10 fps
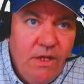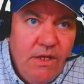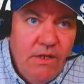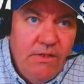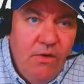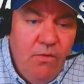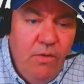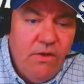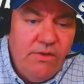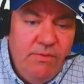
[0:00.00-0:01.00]
So
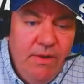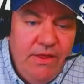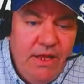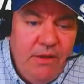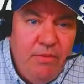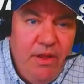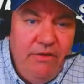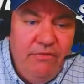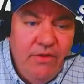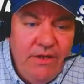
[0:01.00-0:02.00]
Will Smith at the
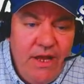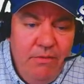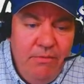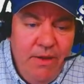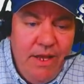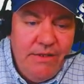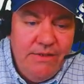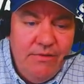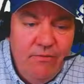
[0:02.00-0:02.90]
plate for the Diamondbacks.